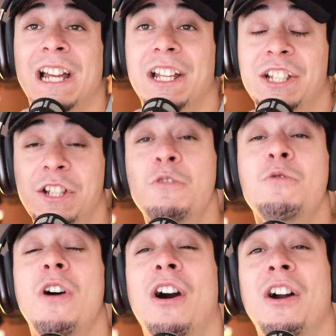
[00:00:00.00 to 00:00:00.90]

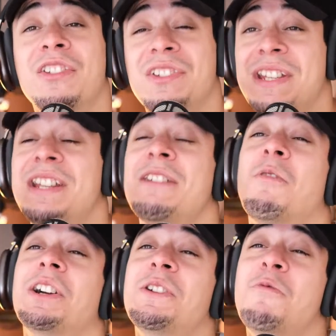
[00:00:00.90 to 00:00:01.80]
you are
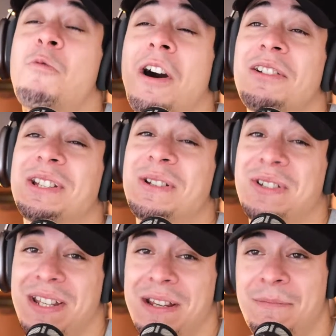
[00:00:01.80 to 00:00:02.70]
seeing what you want
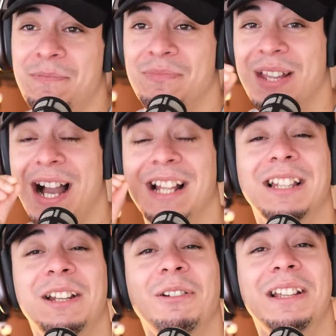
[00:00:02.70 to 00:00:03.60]
to see.
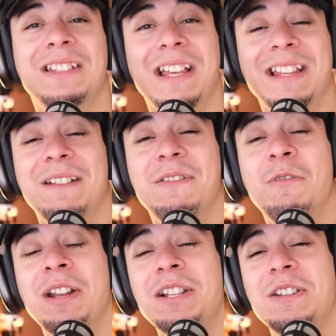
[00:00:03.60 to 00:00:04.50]
I literally said that if
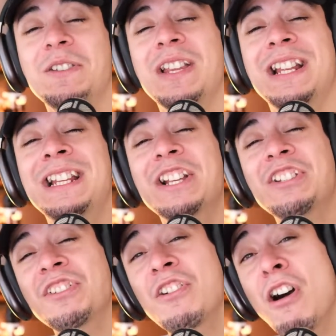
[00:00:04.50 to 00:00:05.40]
you wanted to use it in
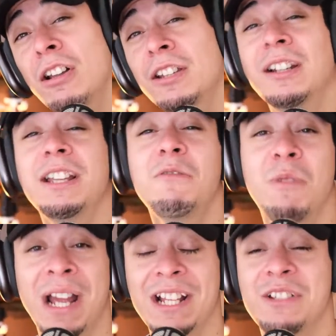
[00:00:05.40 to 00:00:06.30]
a scholarly
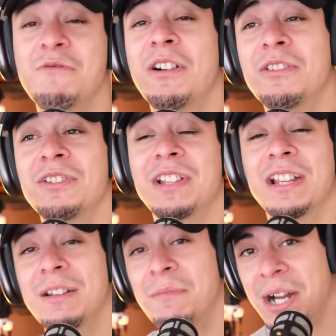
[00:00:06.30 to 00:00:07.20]
way to
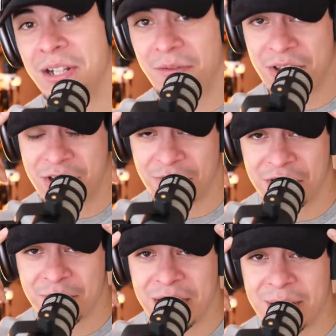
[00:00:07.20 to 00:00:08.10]
understand the mind of the
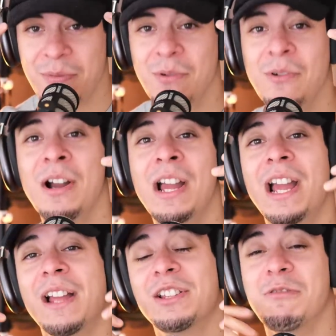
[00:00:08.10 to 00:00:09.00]
Jewish people,
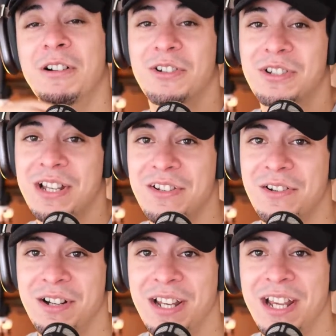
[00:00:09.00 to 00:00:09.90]
to
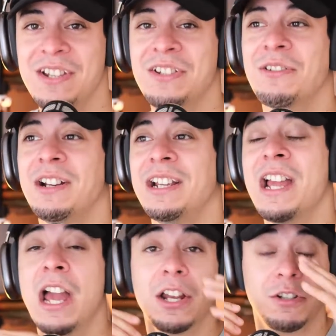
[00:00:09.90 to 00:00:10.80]
understand certain
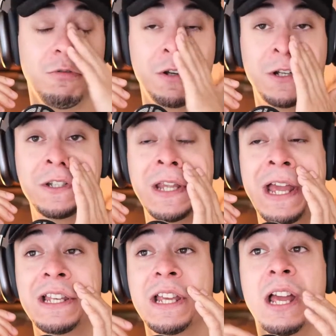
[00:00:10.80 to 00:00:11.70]
history, to
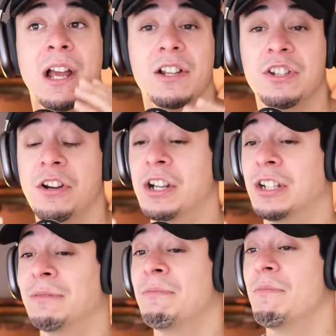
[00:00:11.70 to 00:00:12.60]
understand
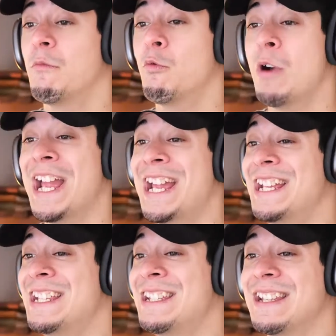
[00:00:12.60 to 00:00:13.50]
certain
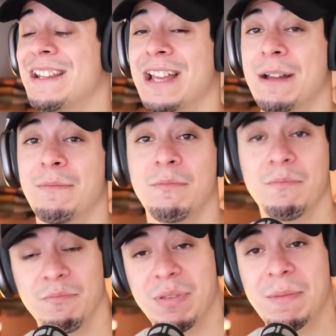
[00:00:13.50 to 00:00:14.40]
ways that
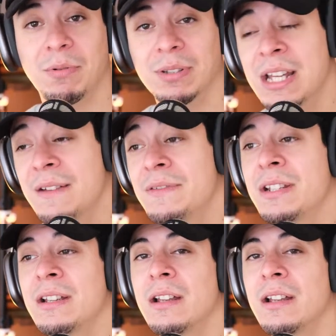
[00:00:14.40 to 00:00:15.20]
people lived,